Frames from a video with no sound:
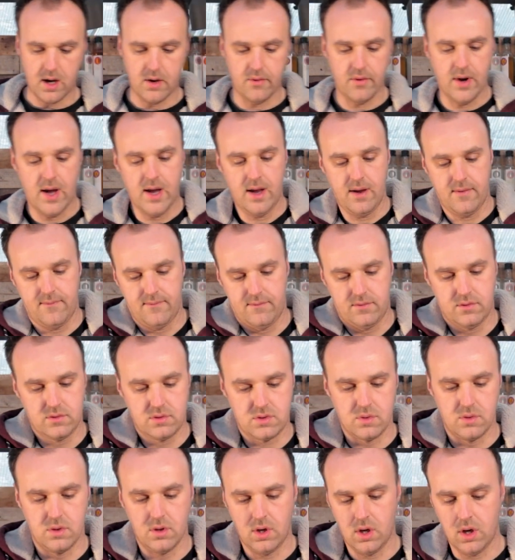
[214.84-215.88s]
Right,
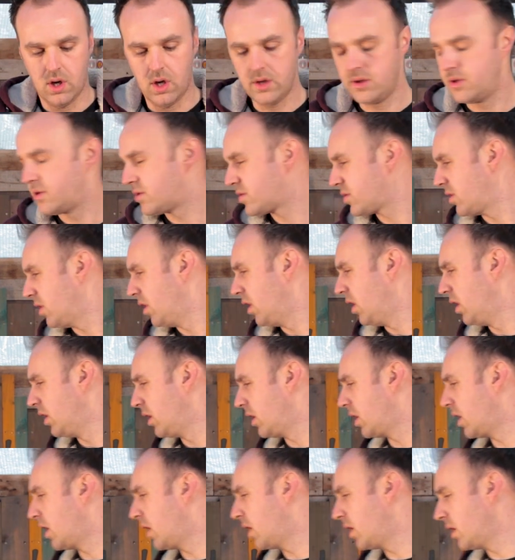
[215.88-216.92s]
so our onions are on.
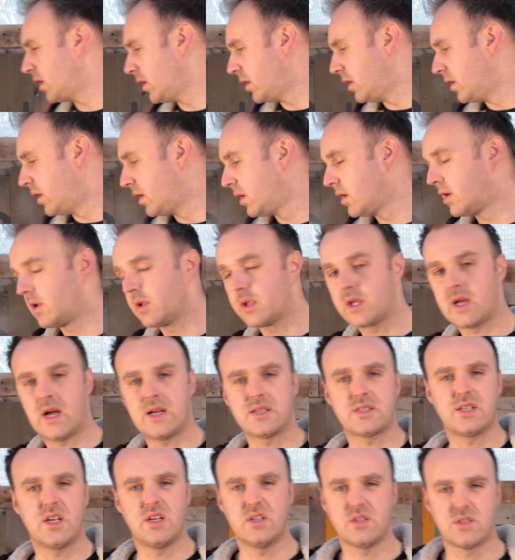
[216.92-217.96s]
Our
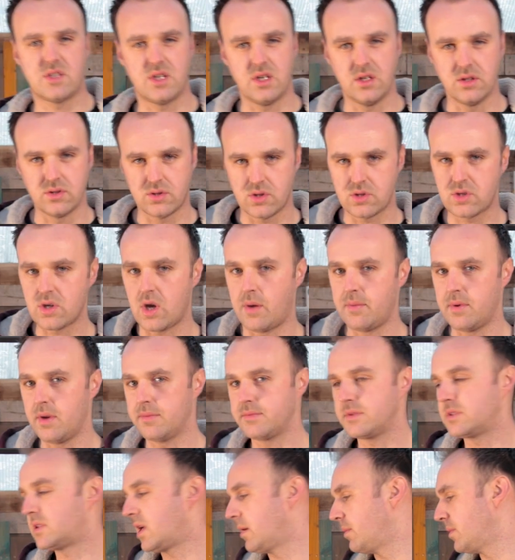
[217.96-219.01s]
cast iron still just coming
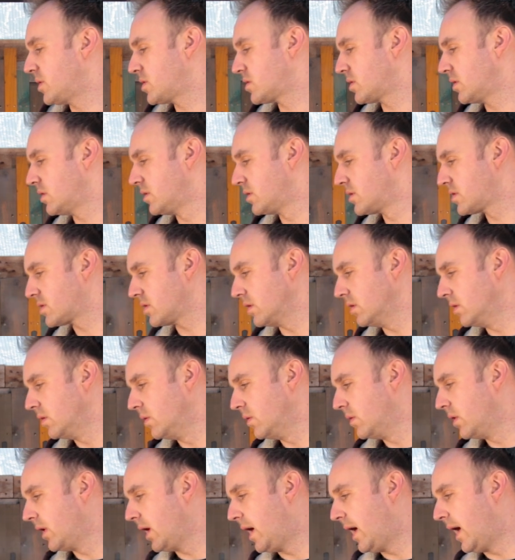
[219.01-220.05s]
up in temperature,
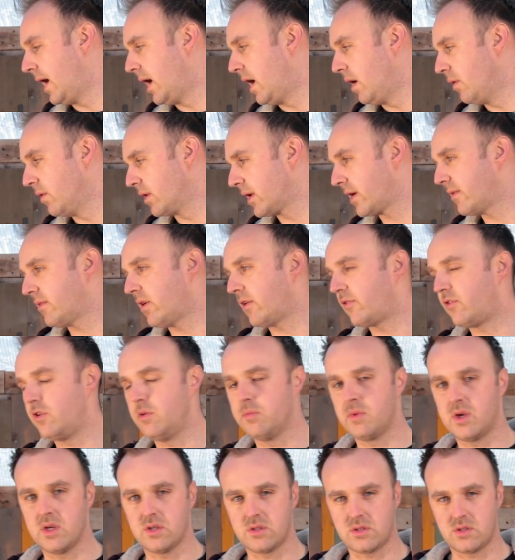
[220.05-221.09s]
so we'll give it a
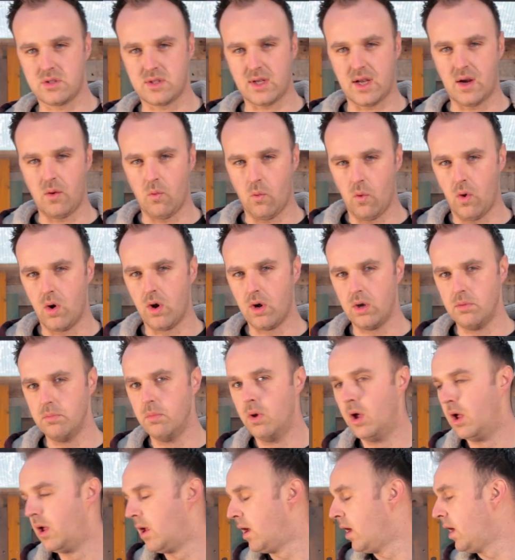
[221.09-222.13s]
few minutes just to get
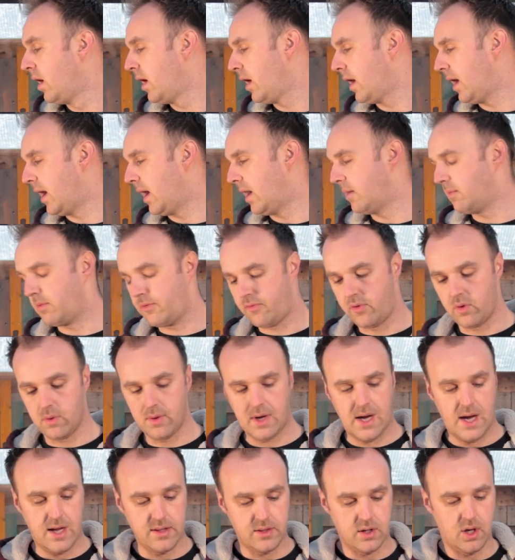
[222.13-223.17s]
warm before
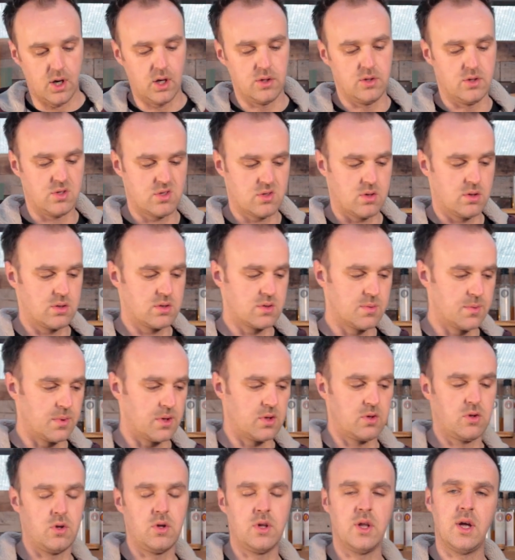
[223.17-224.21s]
we add the onions on. So we
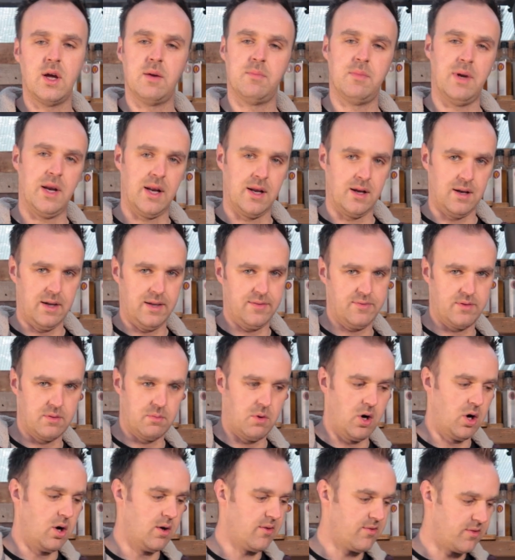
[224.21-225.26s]
can do them and then lift
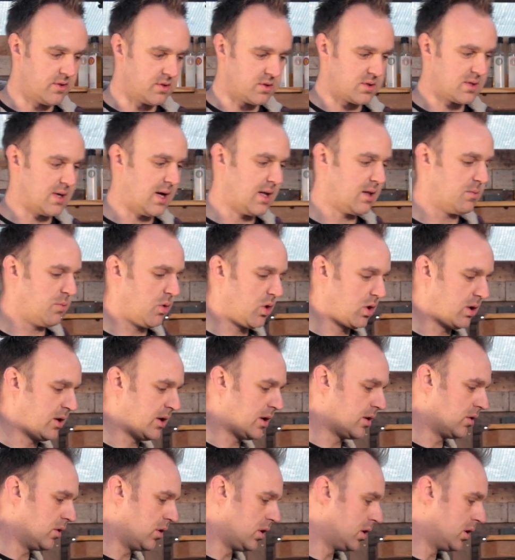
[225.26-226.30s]
them off and just add them on later